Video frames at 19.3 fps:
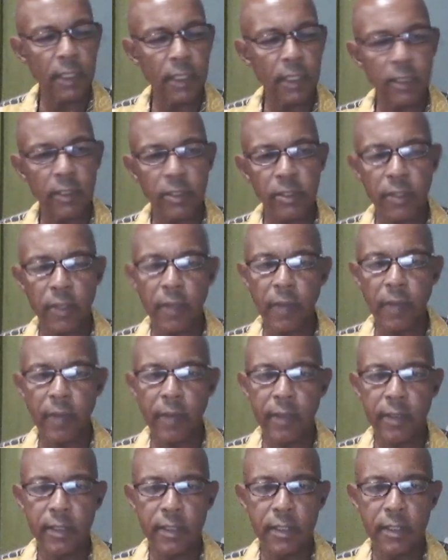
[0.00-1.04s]
telling you, some
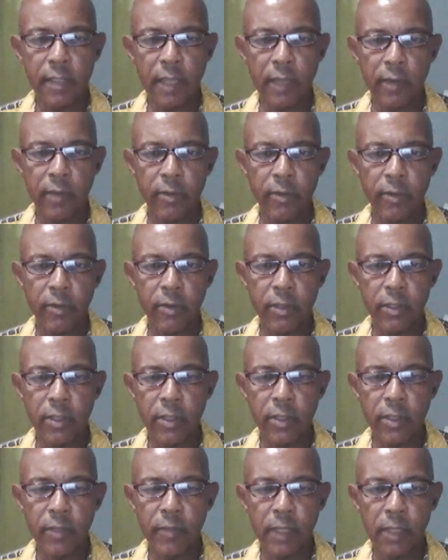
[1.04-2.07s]
I was I wrote
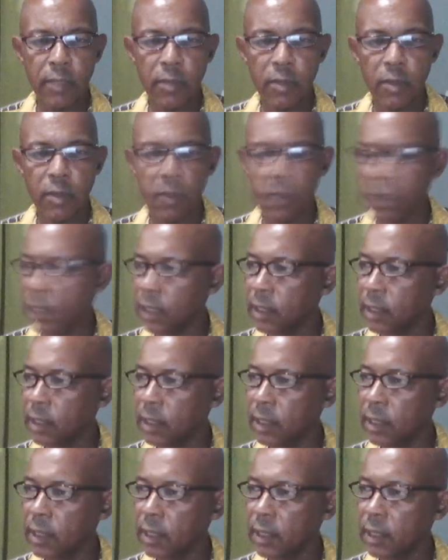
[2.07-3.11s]
something about it. I
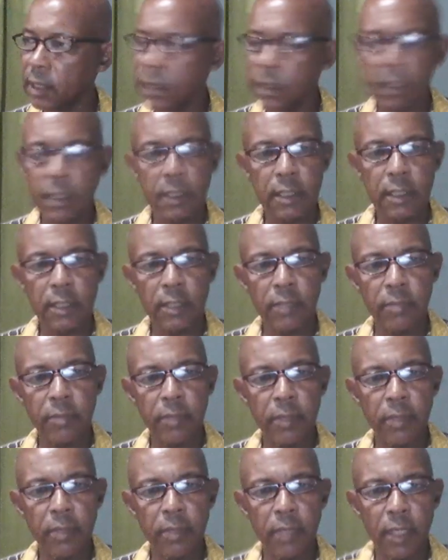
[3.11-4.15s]
think yesterday, some
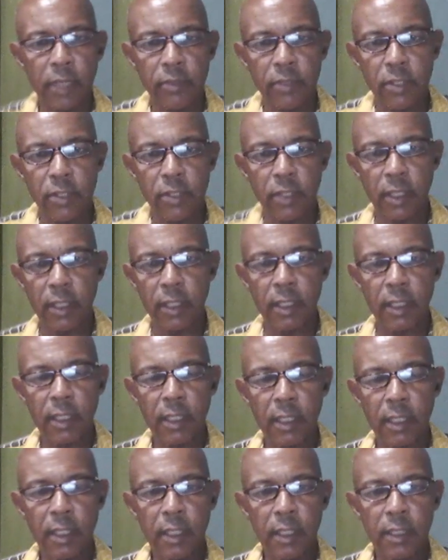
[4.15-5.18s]
people left suddenly.